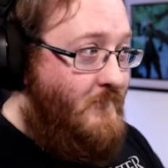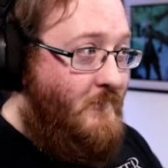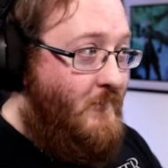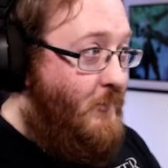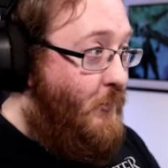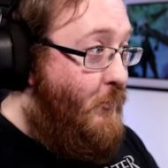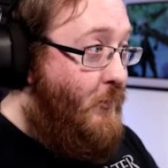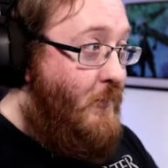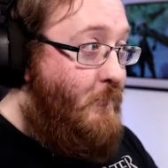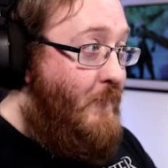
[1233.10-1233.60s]

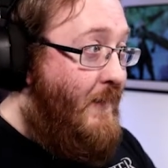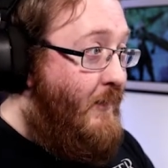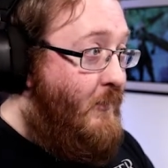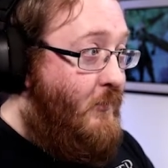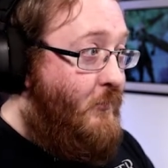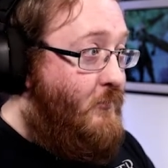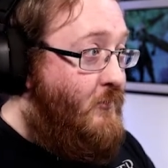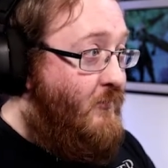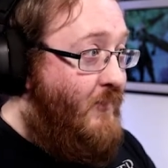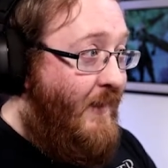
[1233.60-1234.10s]
You're going to make
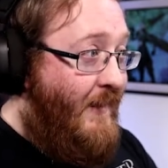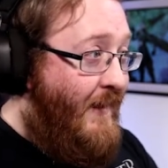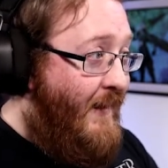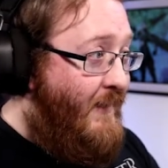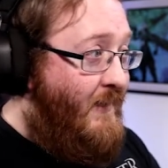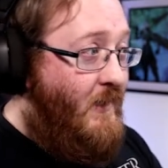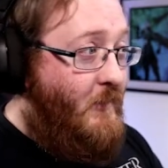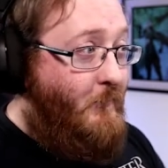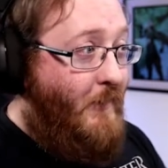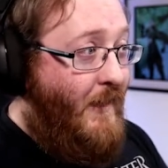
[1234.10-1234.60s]
use of that
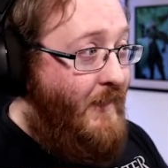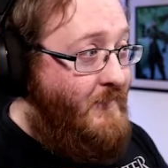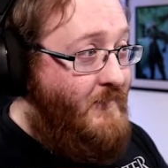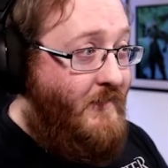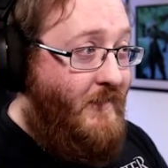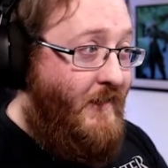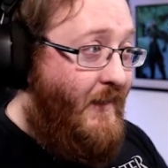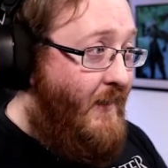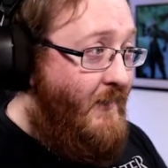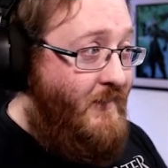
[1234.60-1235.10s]
18
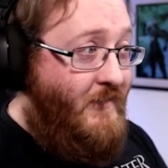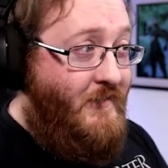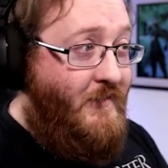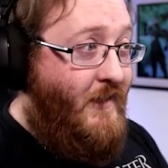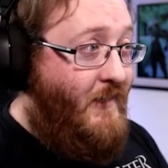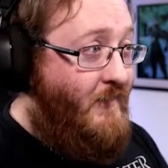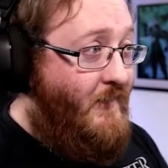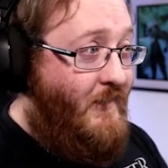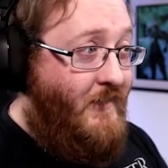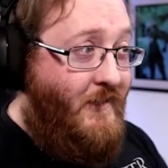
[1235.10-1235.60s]
passing, 18
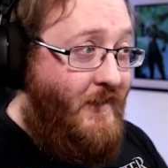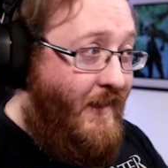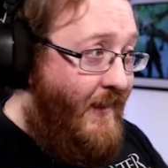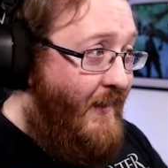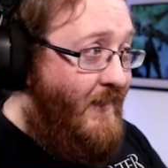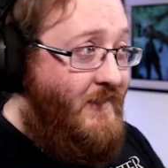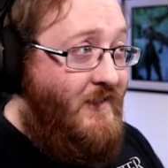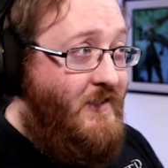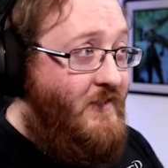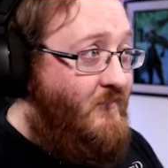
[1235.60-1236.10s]
technique,
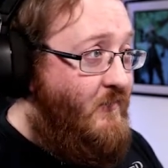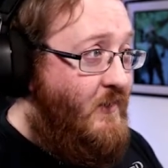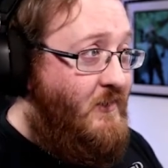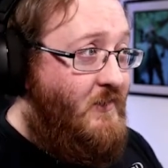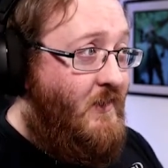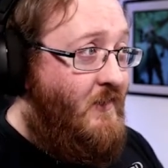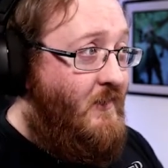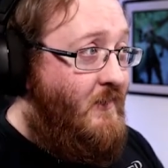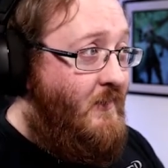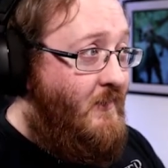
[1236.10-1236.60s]
18
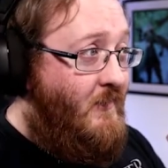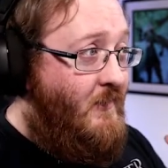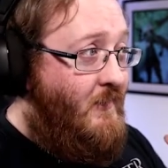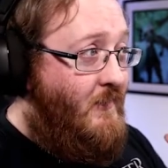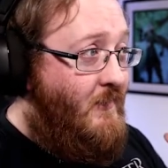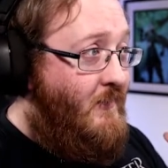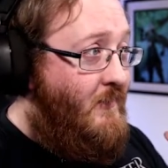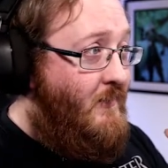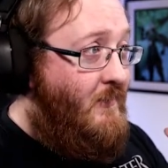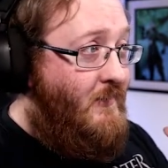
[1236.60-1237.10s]
vision.
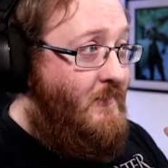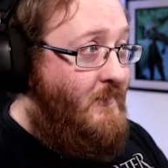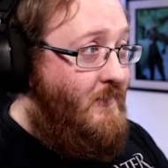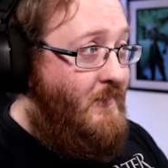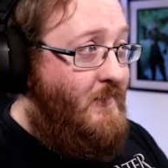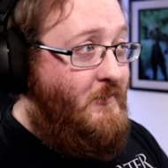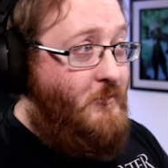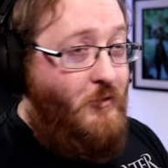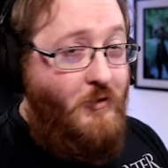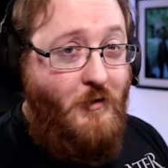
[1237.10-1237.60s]

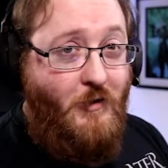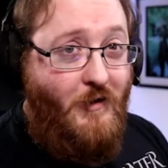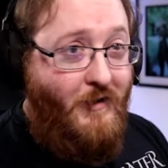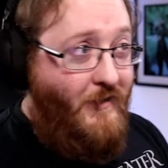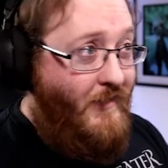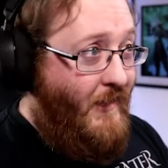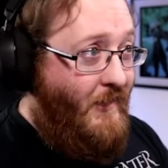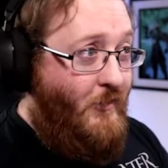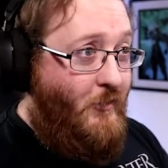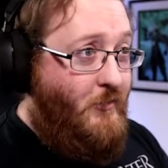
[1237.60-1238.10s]
He's going to
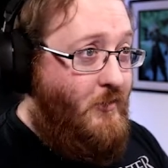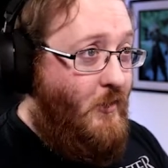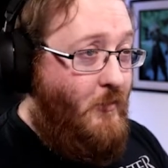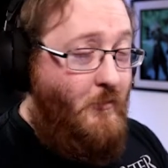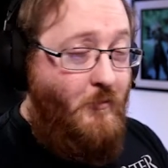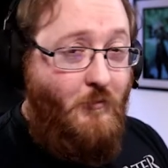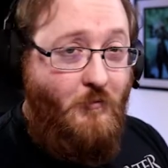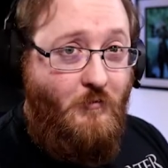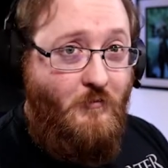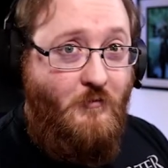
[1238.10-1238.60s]
get you
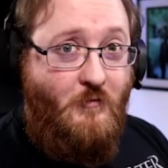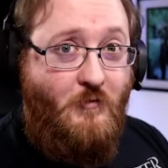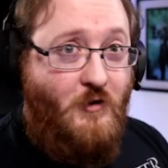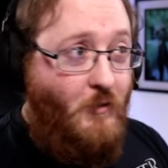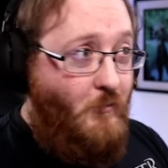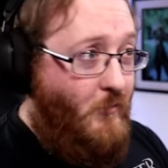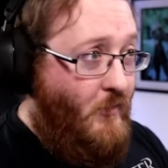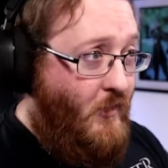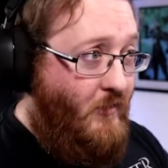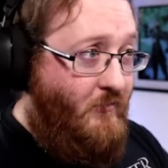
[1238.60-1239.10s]
some
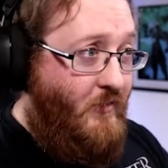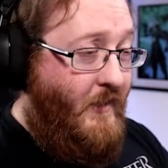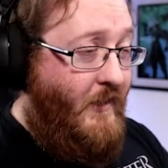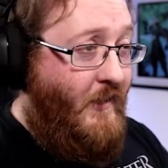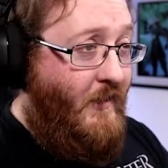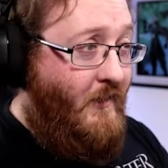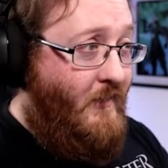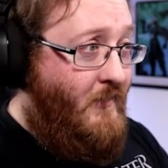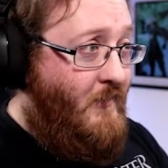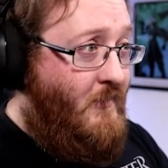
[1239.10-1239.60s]

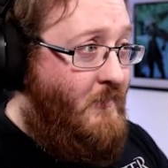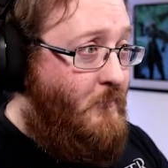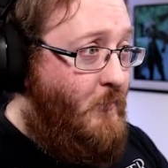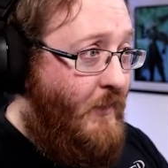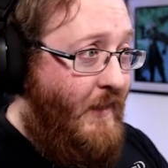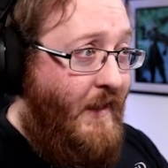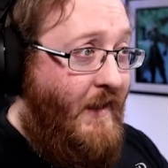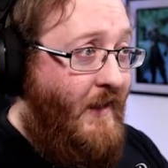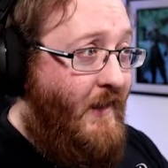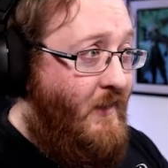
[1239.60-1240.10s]
lovely
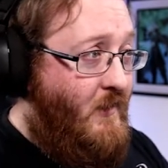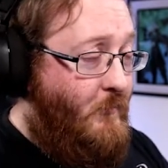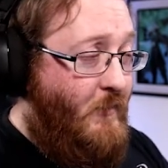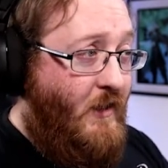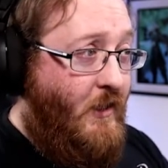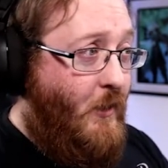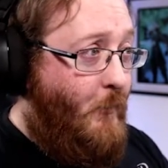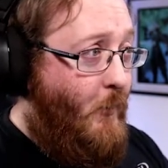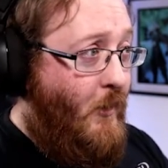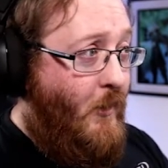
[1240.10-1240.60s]
play in the middle of the